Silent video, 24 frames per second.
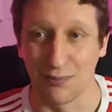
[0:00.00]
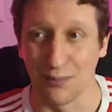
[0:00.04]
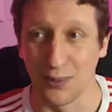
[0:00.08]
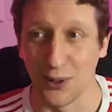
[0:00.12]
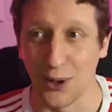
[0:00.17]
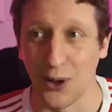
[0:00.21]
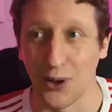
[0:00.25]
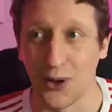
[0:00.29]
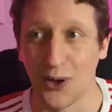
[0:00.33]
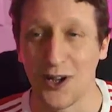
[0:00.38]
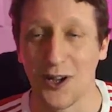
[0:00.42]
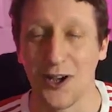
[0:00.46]

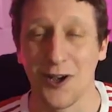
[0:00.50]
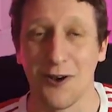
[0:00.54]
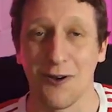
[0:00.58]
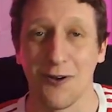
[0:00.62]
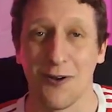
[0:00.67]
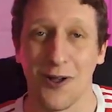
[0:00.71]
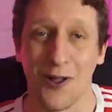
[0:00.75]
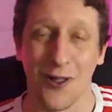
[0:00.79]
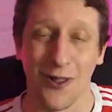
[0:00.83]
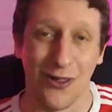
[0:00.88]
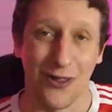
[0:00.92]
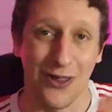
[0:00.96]
But
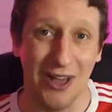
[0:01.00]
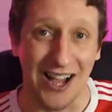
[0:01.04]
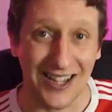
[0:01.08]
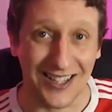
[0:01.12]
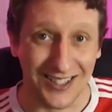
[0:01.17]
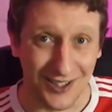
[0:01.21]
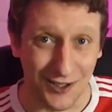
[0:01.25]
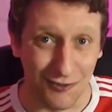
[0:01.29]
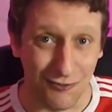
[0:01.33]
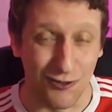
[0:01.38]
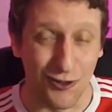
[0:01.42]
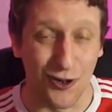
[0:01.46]

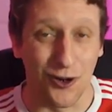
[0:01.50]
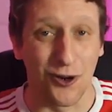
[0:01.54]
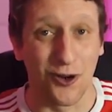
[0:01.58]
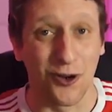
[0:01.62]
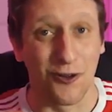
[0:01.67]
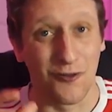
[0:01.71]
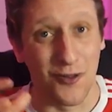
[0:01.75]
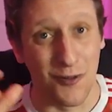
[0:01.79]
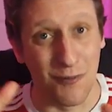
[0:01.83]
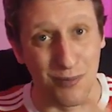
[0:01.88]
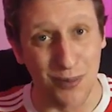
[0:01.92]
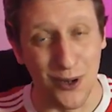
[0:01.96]
that's the role
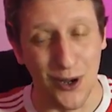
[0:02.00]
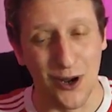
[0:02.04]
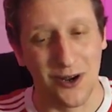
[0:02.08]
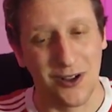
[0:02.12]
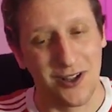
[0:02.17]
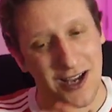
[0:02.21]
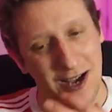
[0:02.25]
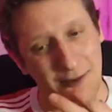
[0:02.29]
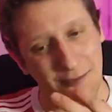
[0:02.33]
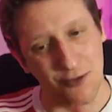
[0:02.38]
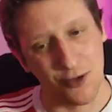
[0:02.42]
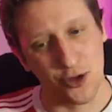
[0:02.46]
of the
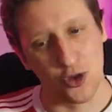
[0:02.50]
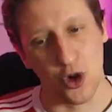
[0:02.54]
Bergkamp,